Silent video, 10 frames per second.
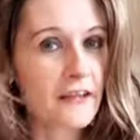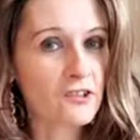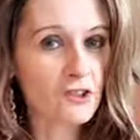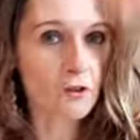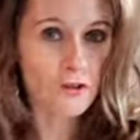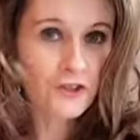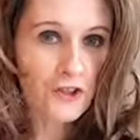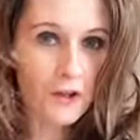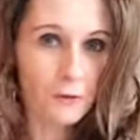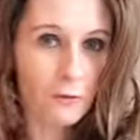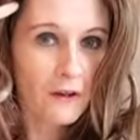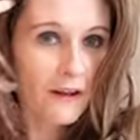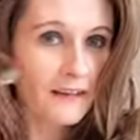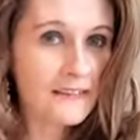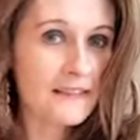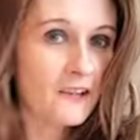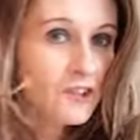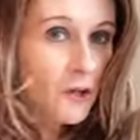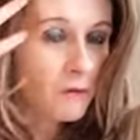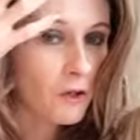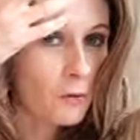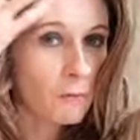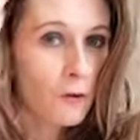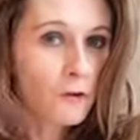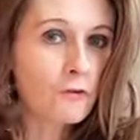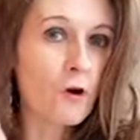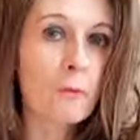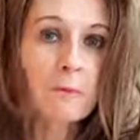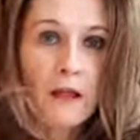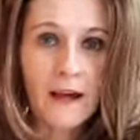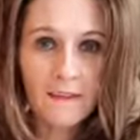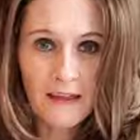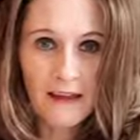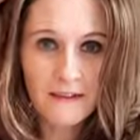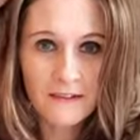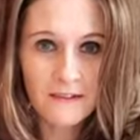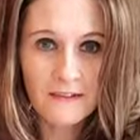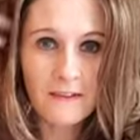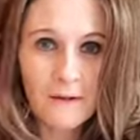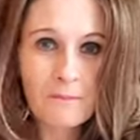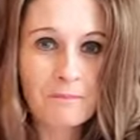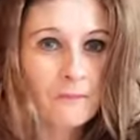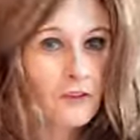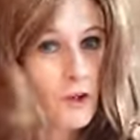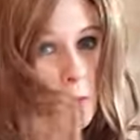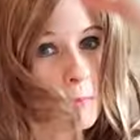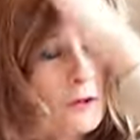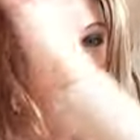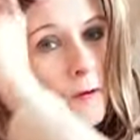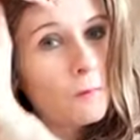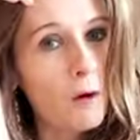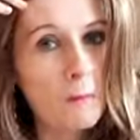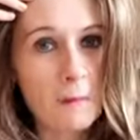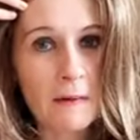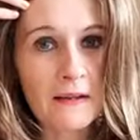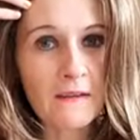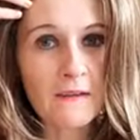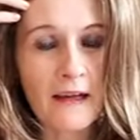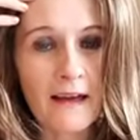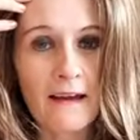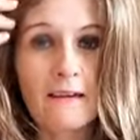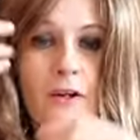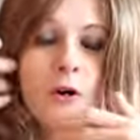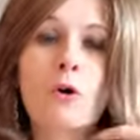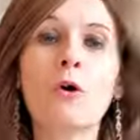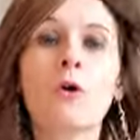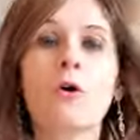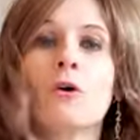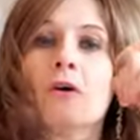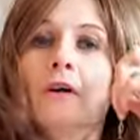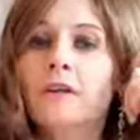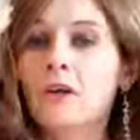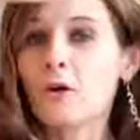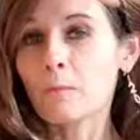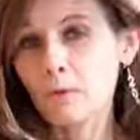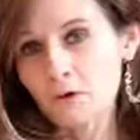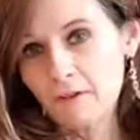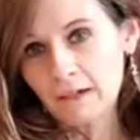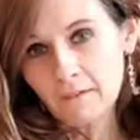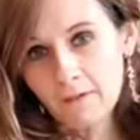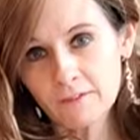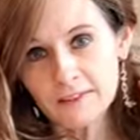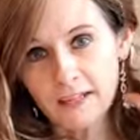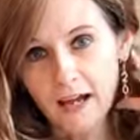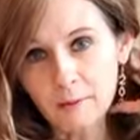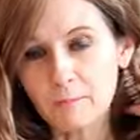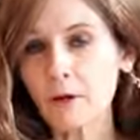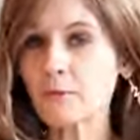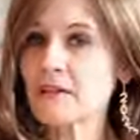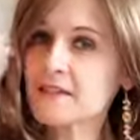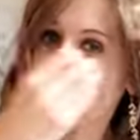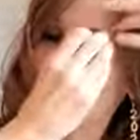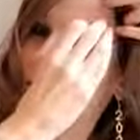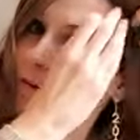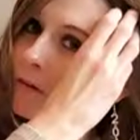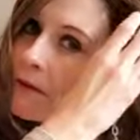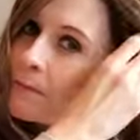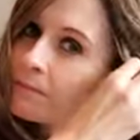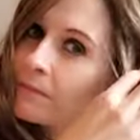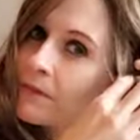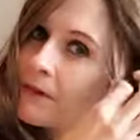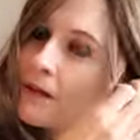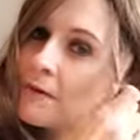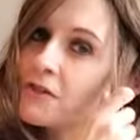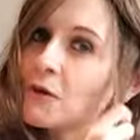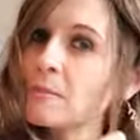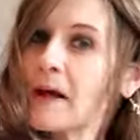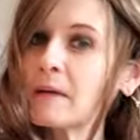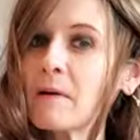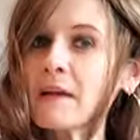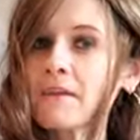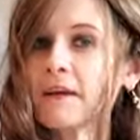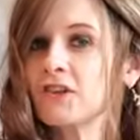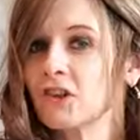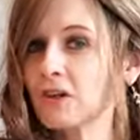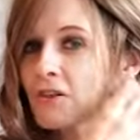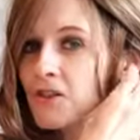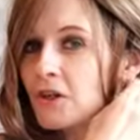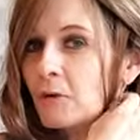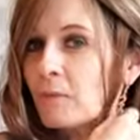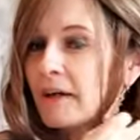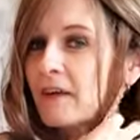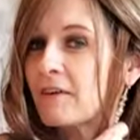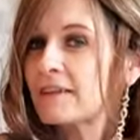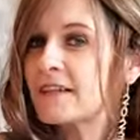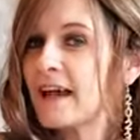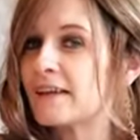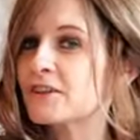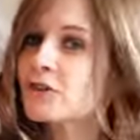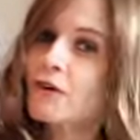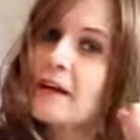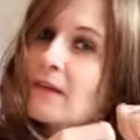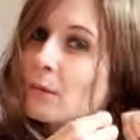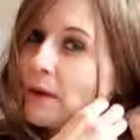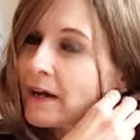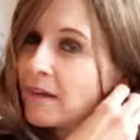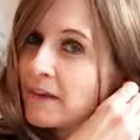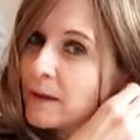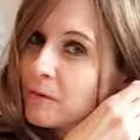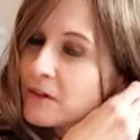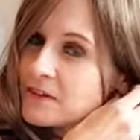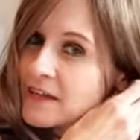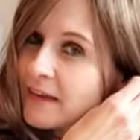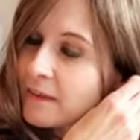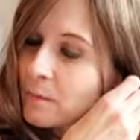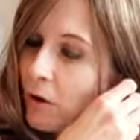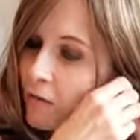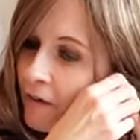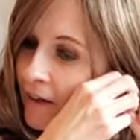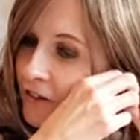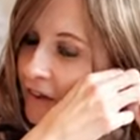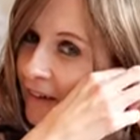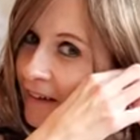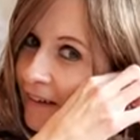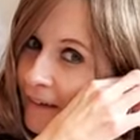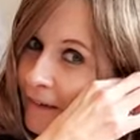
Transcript: things you could do. As I said, you know, you could put her up like this. You could put a little bobby pin in there. Or you could put her in a little side ponytail. You know, many, many things you can do. My earrings are getting stuck in the wig. I think I'm going to take them off, actually.